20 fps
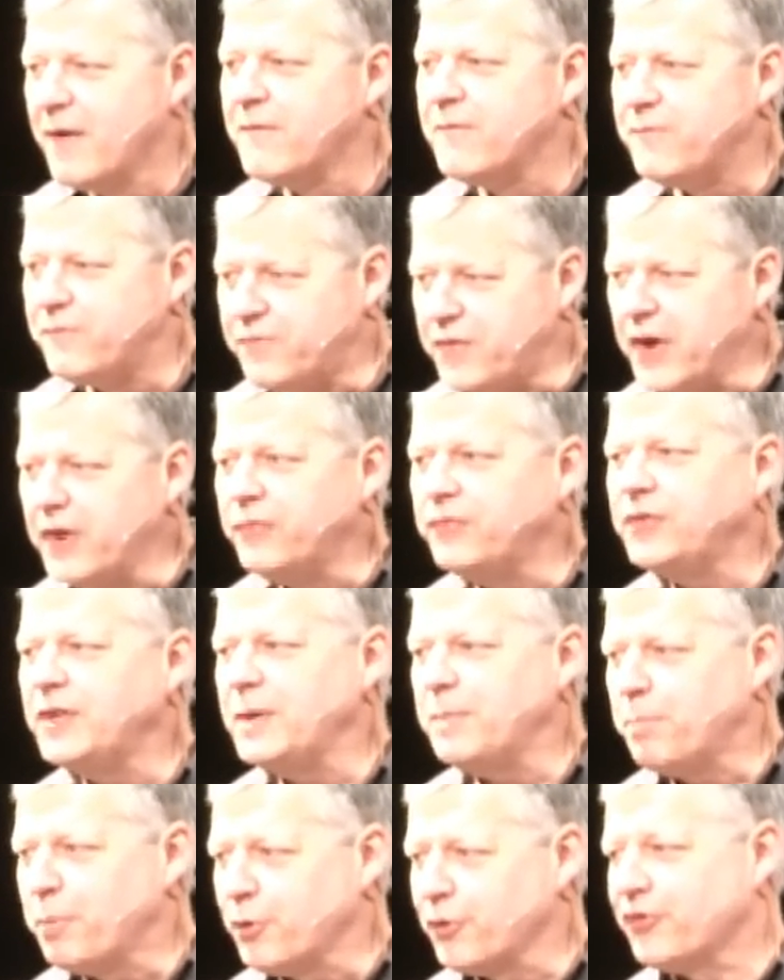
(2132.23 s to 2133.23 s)

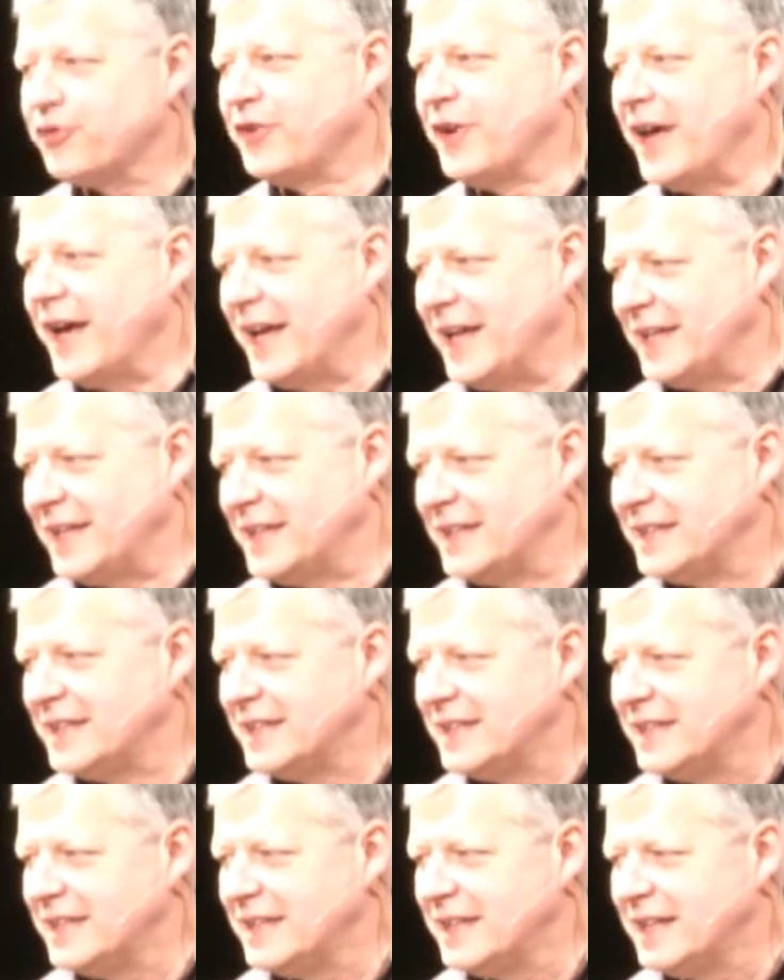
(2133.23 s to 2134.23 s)
50%.
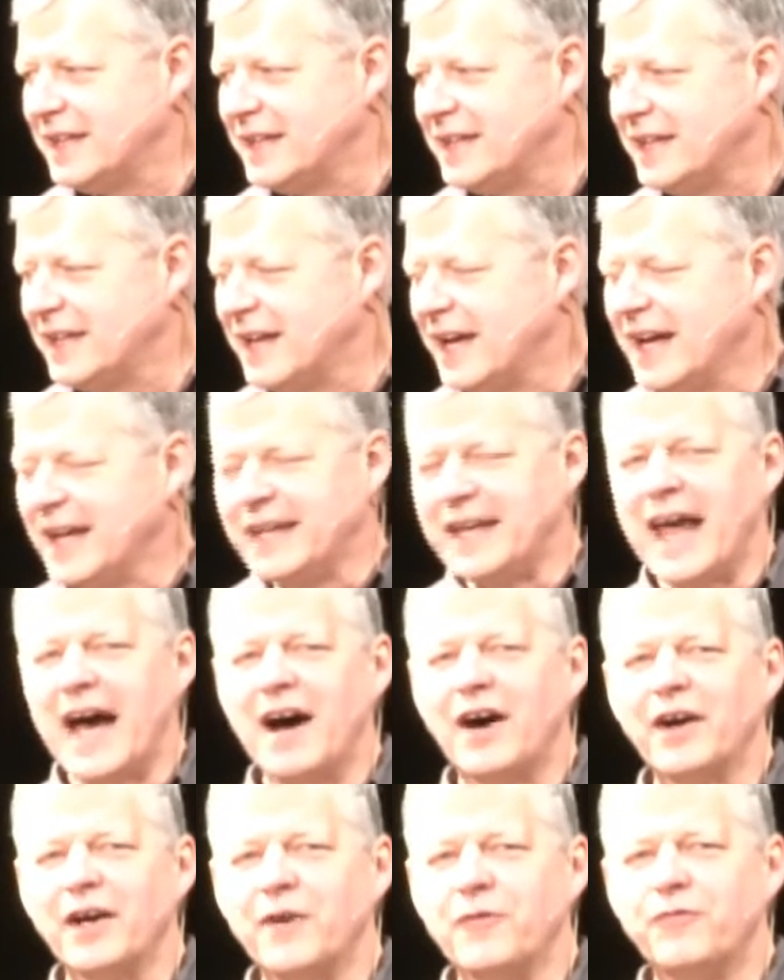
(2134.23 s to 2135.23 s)

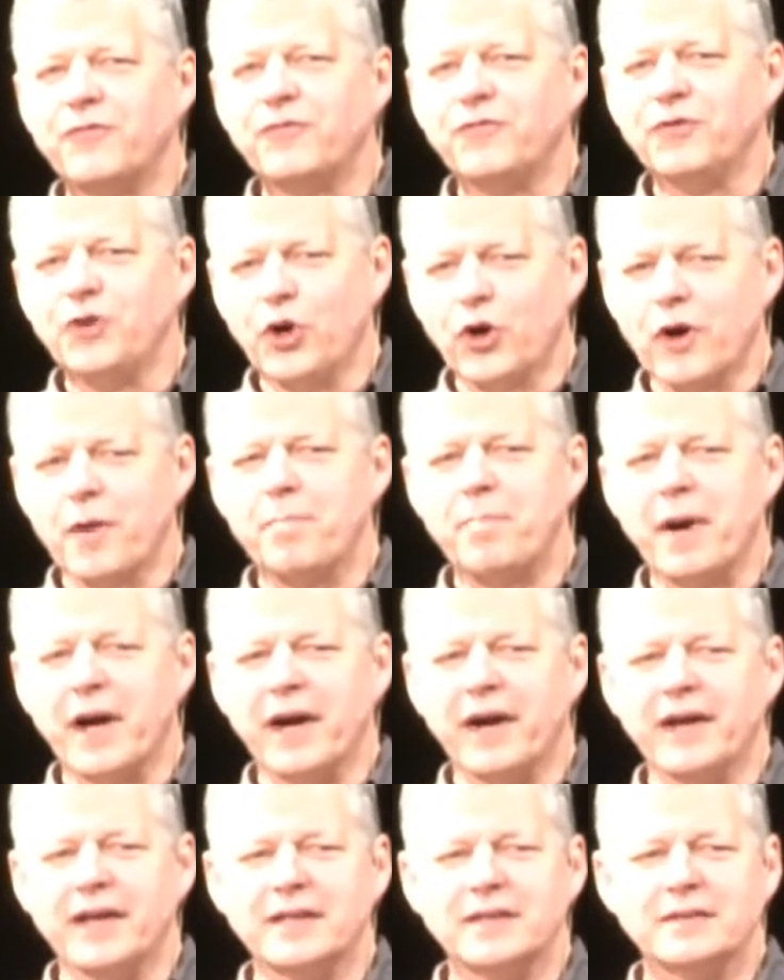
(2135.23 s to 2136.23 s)
Now, if you're a
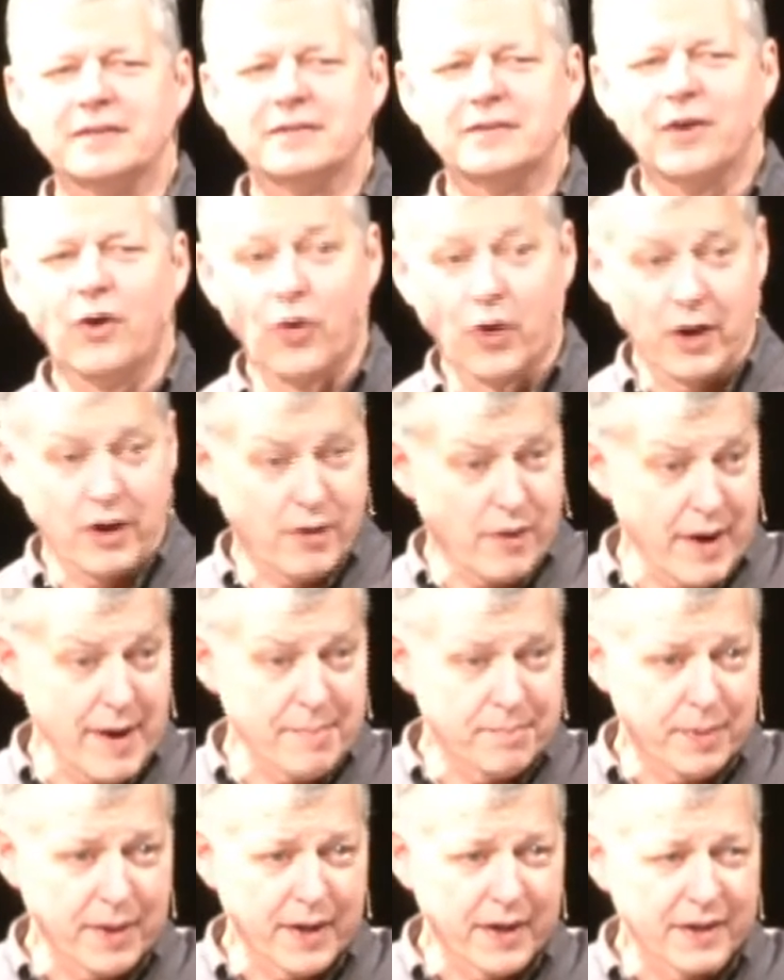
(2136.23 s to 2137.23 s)
parent or a
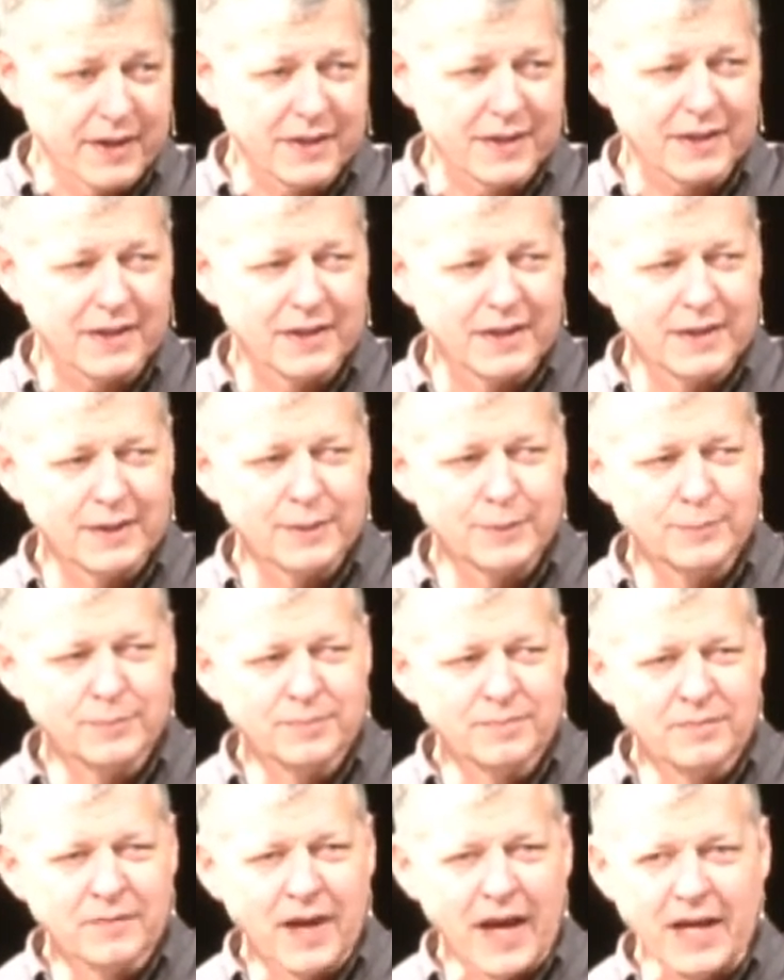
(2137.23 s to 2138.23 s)
grandparent
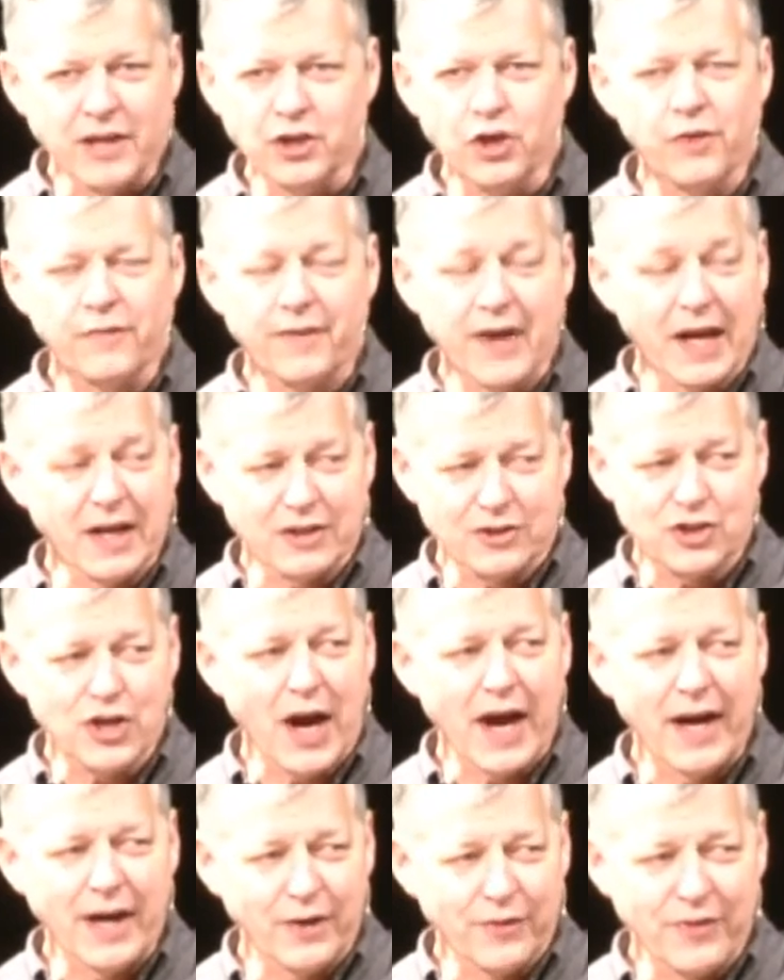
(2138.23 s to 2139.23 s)
and you've got a
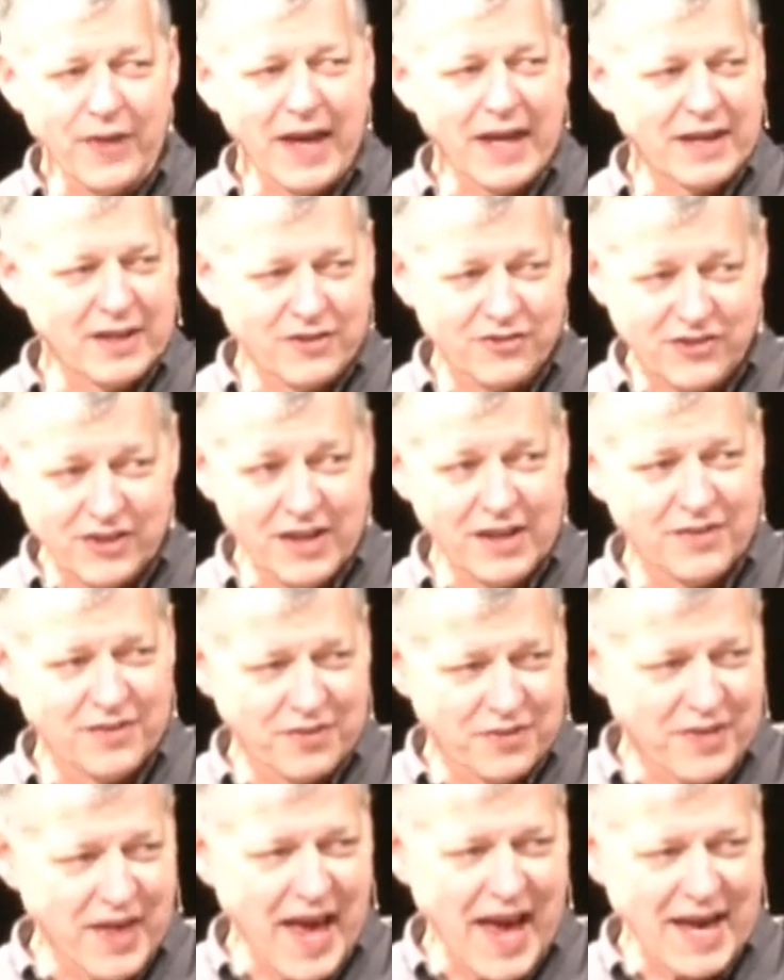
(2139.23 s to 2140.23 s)
child that is
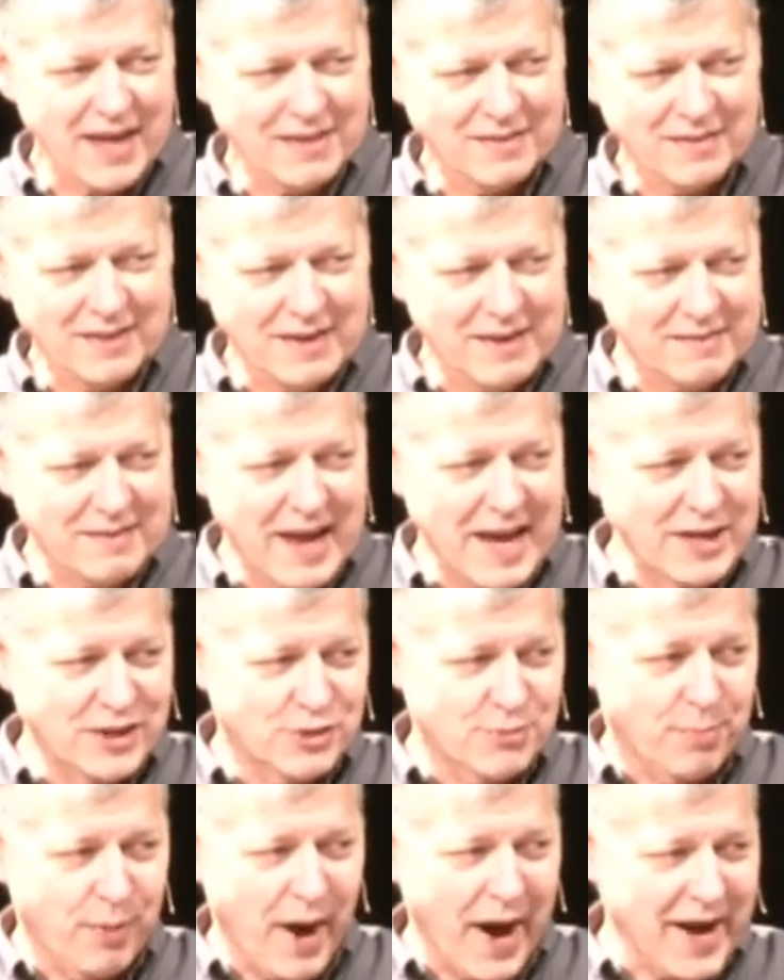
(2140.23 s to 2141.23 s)
in that
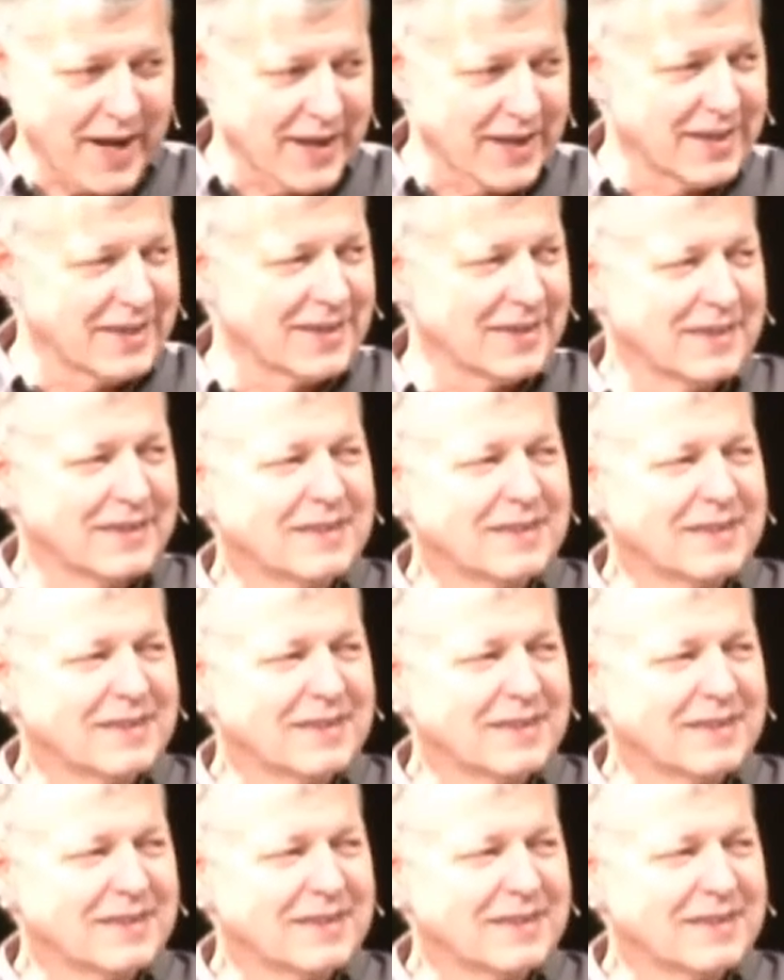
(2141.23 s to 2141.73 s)
age bracket,